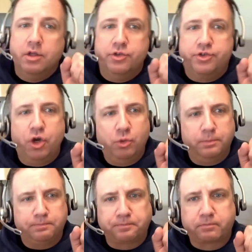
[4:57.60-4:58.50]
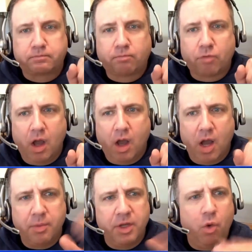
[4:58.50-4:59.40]
So Uh,
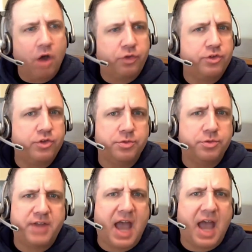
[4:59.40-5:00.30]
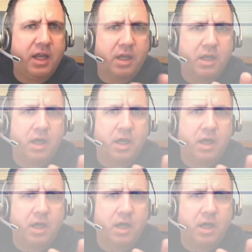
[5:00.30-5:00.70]
I'm going to walk through some static